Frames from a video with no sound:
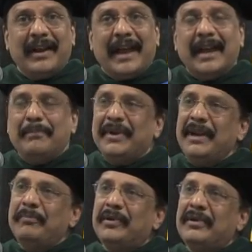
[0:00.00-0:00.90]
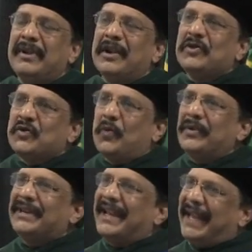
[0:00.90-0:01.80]
And people
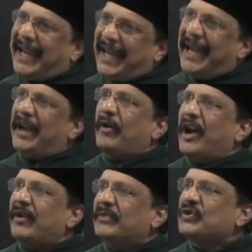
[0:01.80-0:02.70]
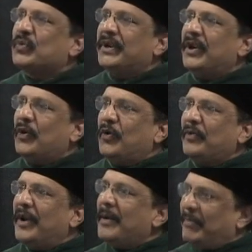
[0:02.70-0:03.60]
don't care how much we know,
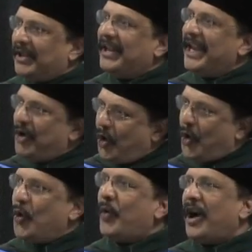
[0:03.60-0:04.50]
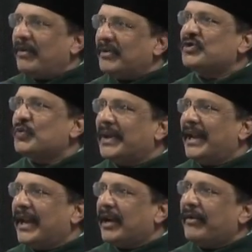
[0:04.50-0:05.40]
but they know how much we
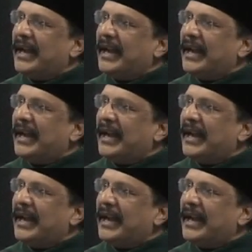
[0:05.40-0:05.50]
care.